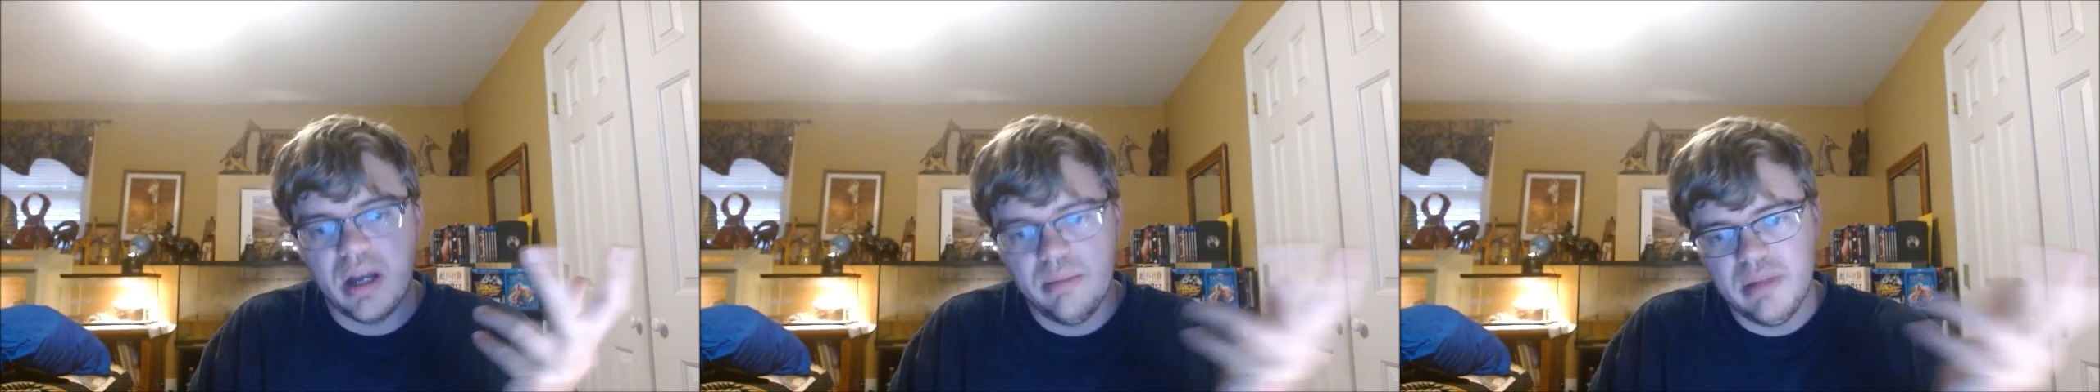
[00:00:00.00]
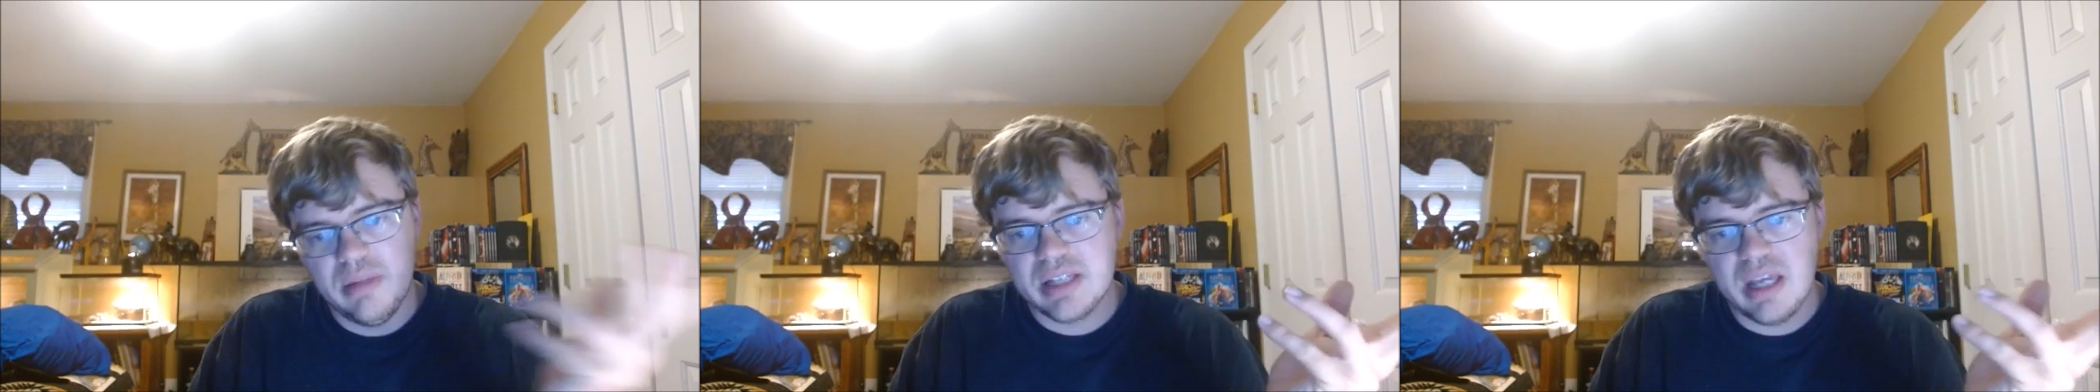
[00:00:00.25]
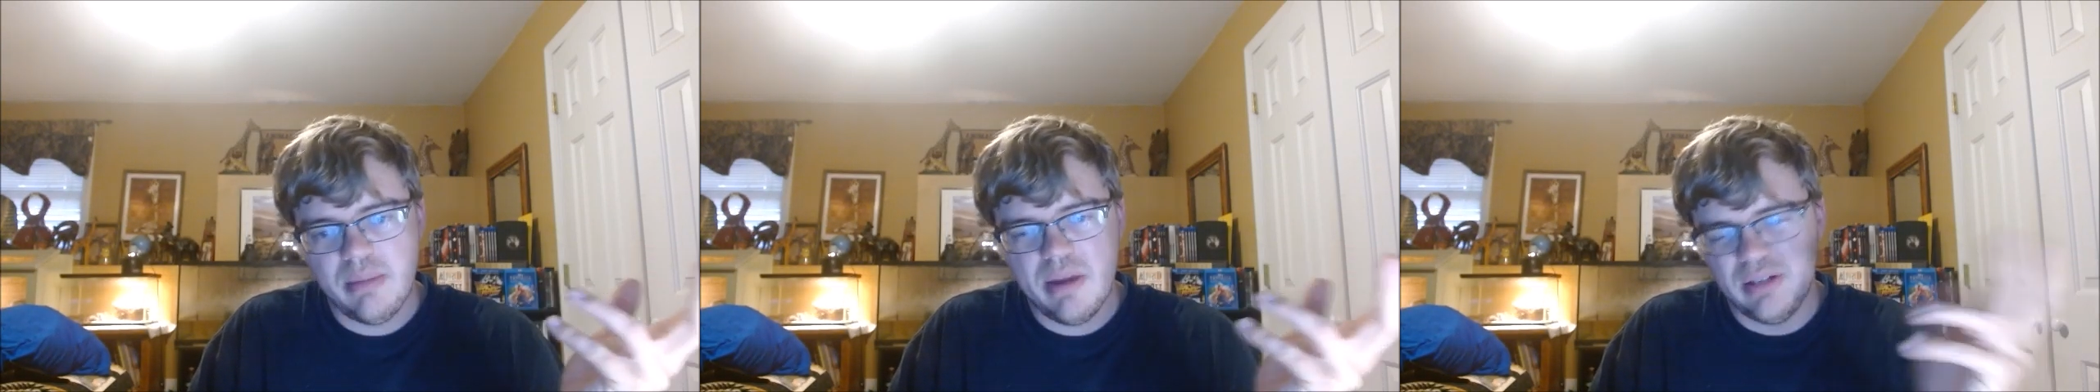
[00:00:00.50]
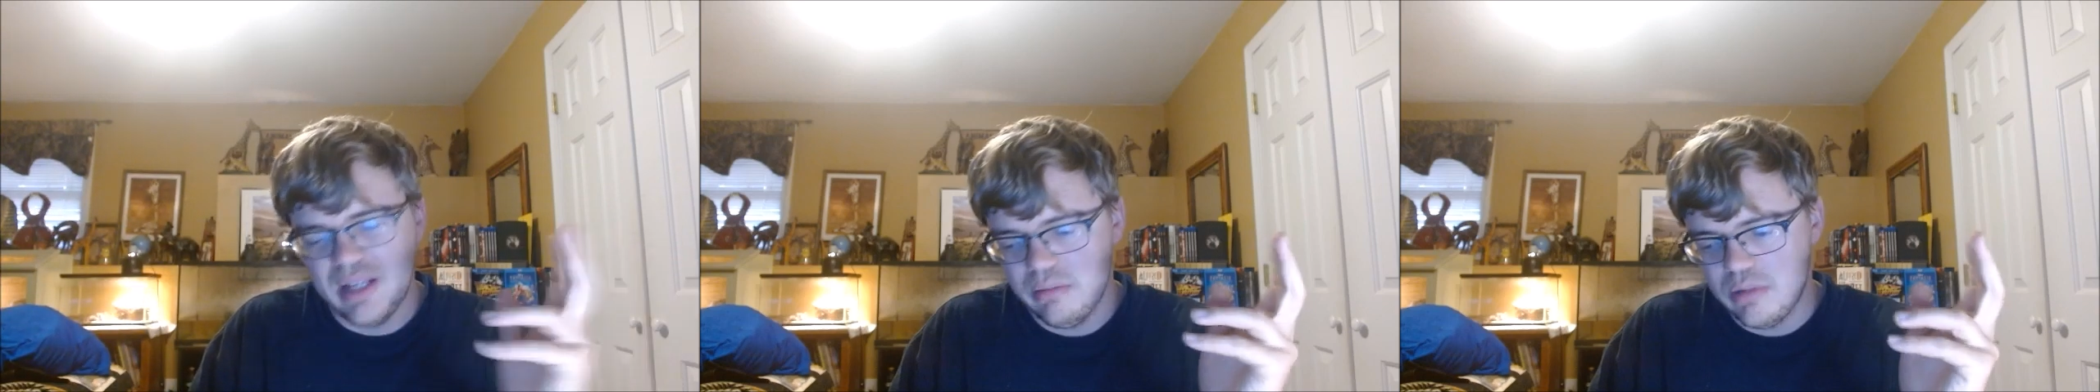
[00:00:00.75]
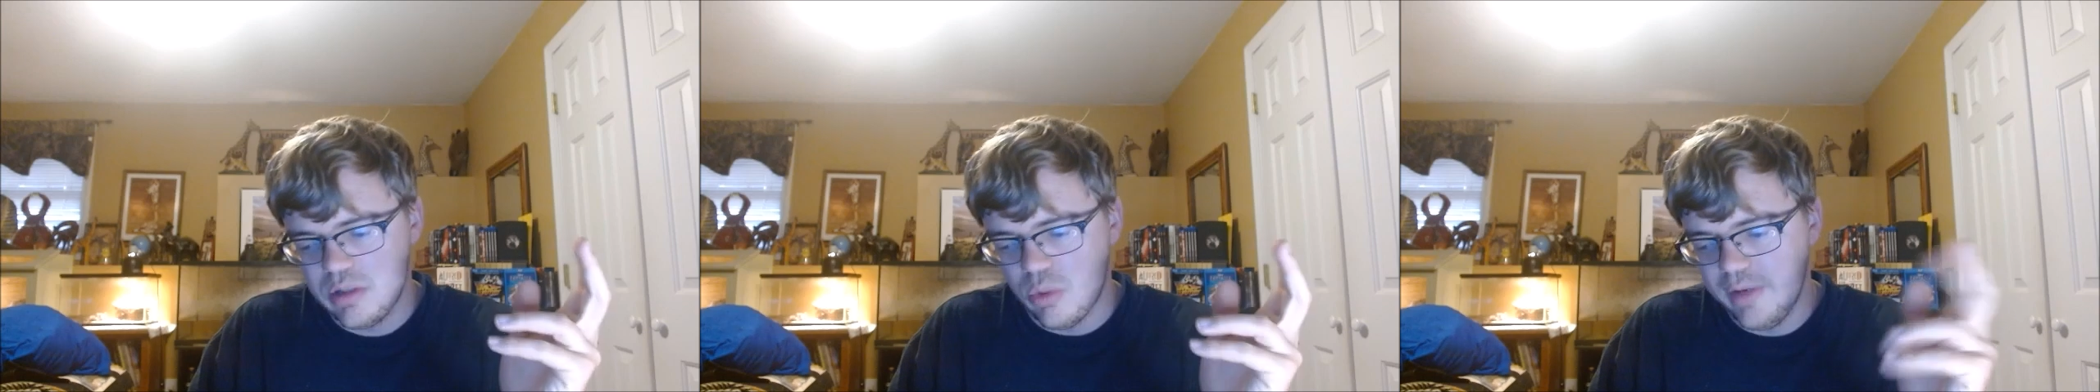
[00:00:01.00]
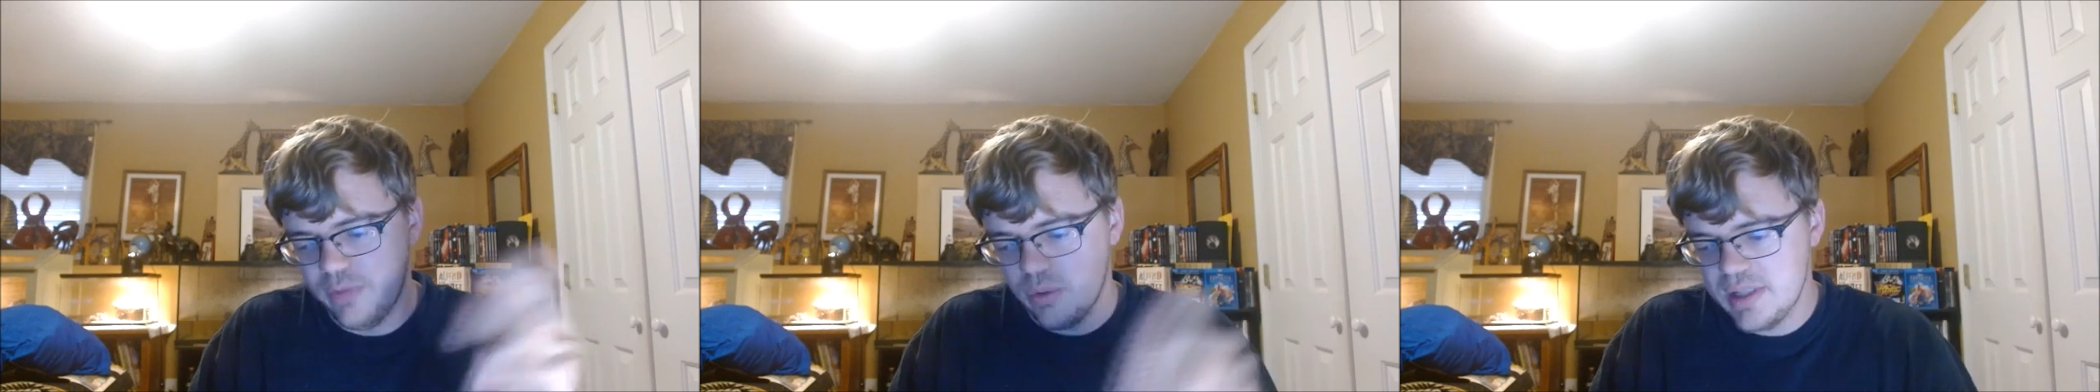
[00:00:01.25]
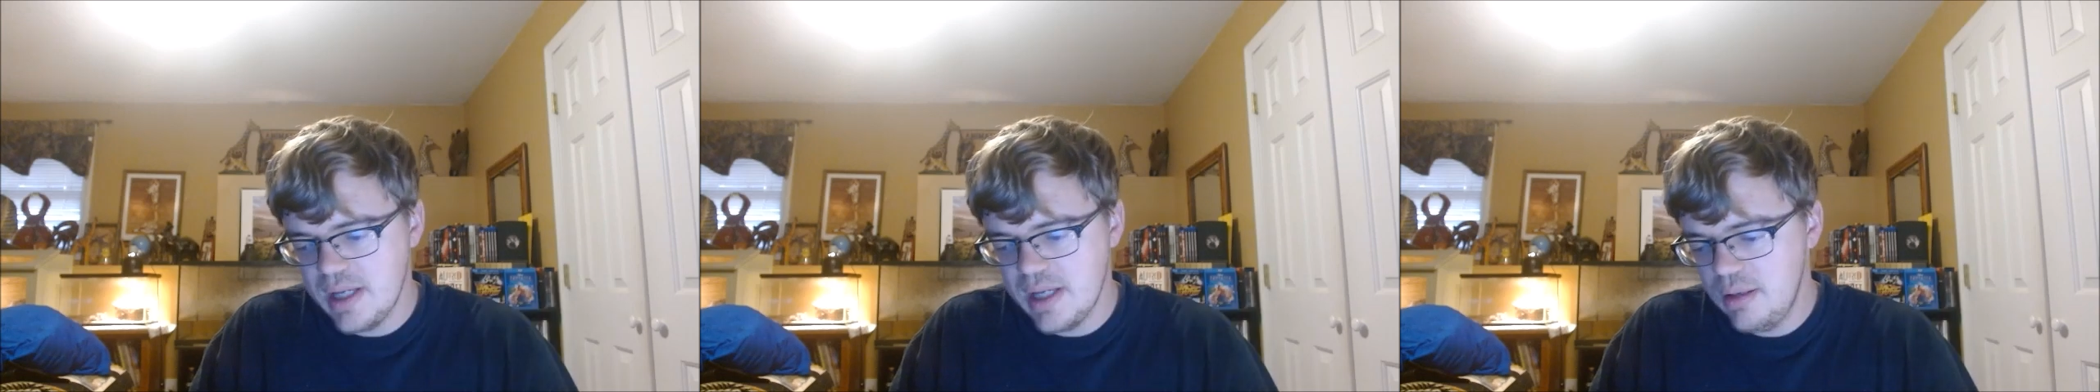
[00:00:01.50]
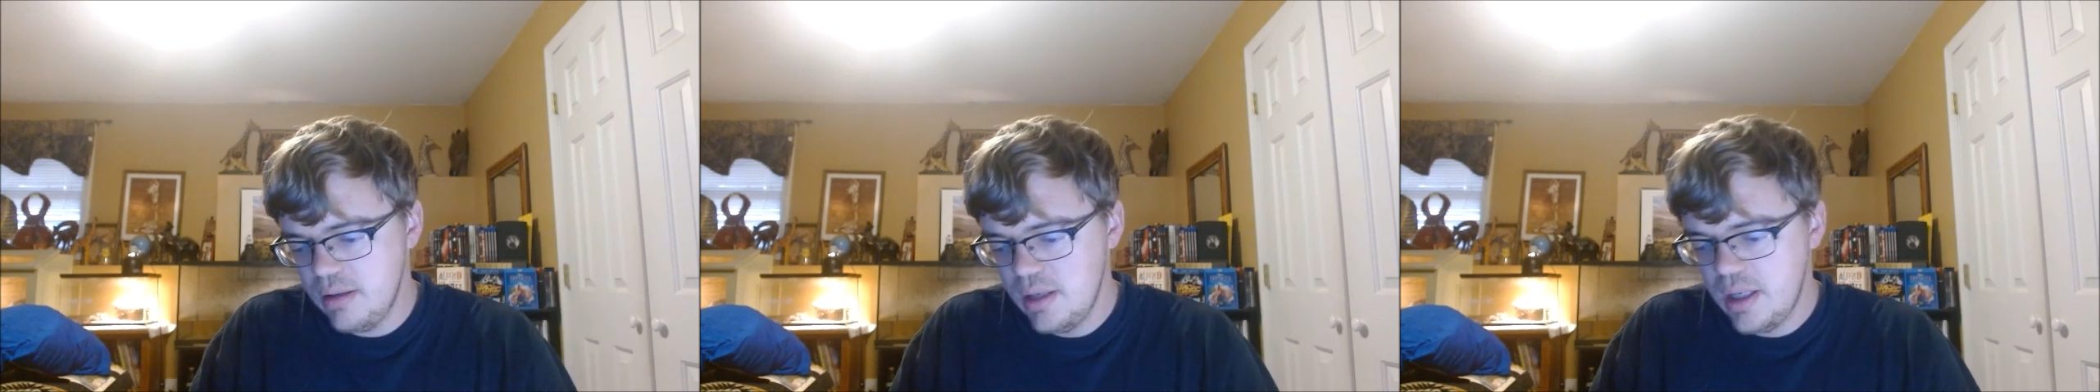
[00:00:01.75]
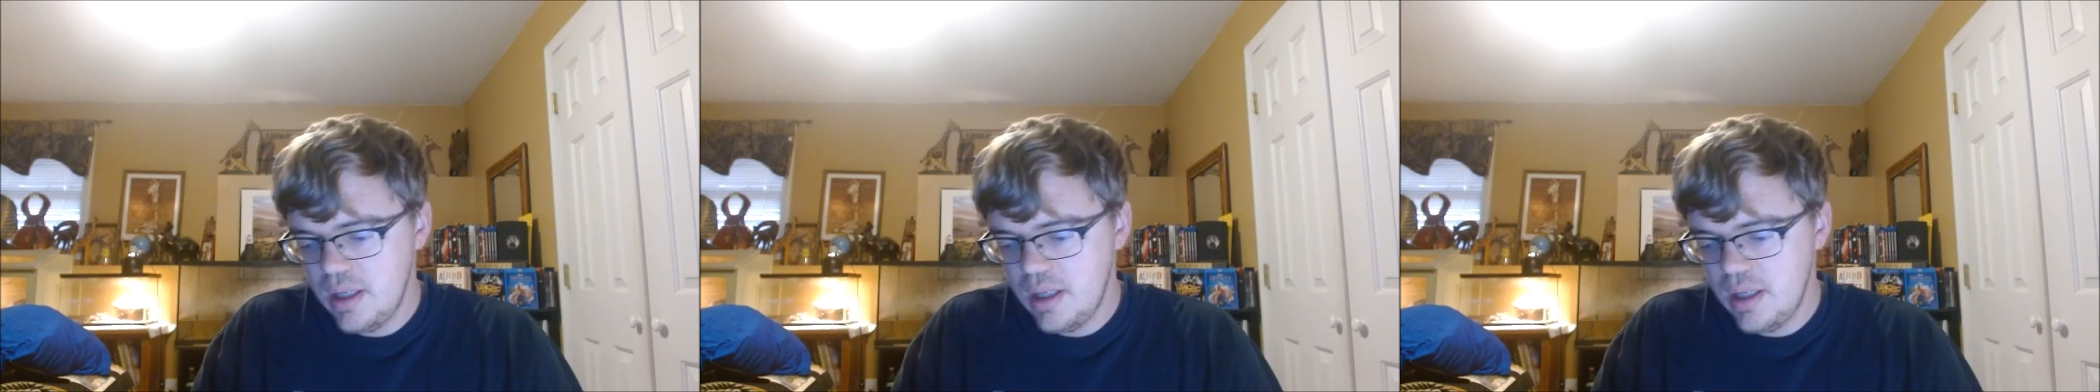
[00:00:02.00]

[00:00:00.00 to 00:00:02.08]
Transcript: I mean this came out in, like, 2014,